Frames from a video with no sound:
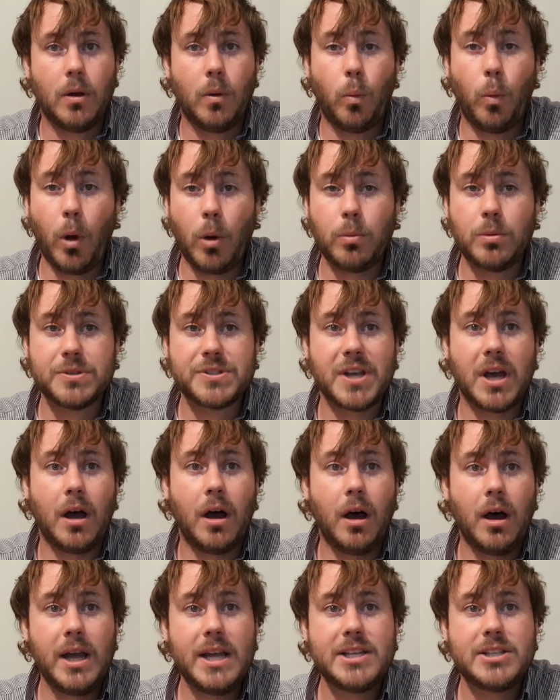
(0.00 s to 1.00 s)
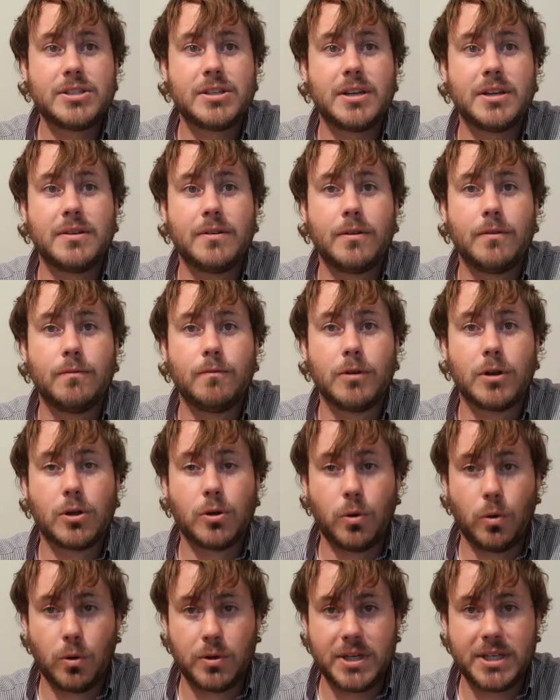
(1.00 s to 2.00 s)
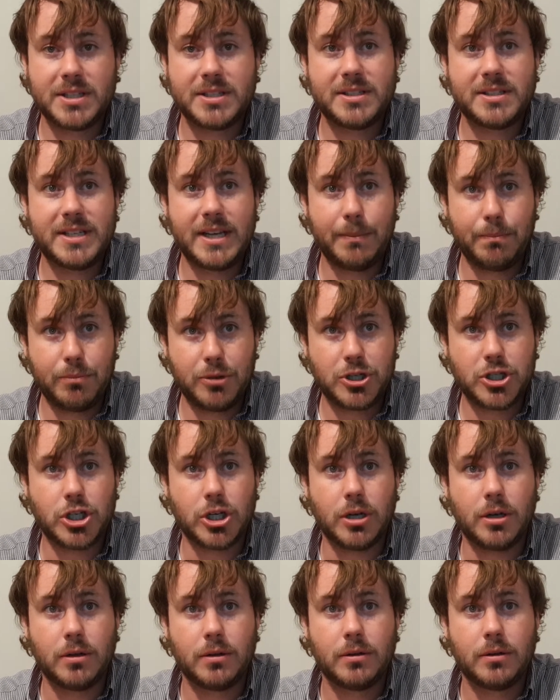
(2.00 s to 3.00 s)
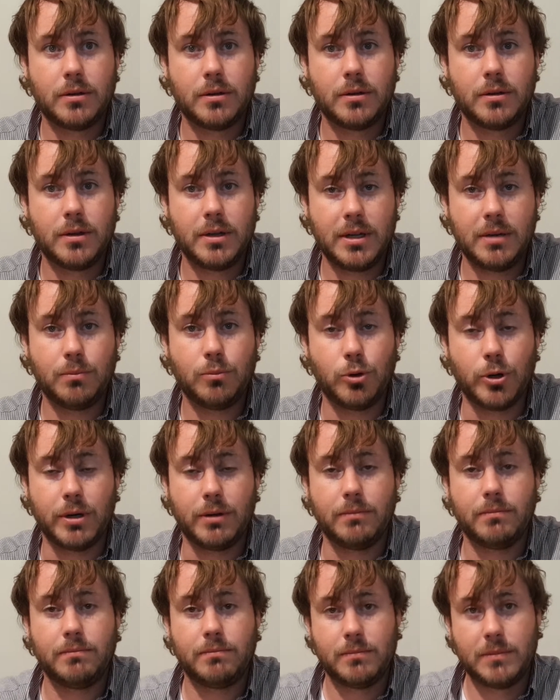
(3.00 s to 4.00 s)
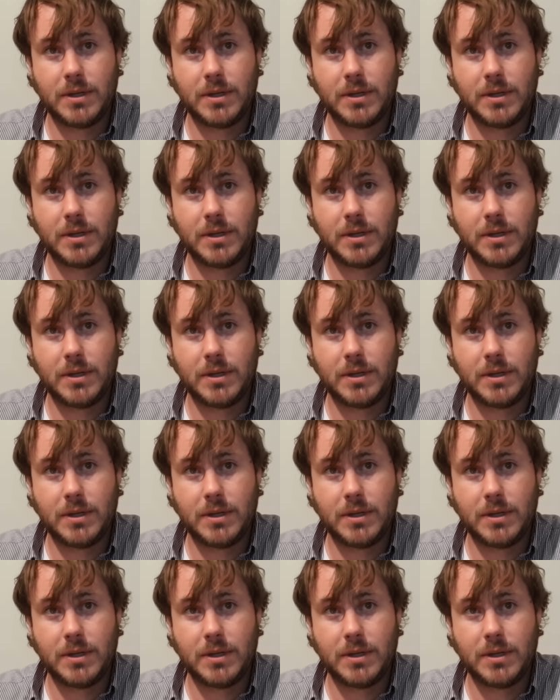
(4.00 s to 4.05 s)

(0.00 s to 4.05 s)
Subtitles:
What was the highest recorded temperature in Britain?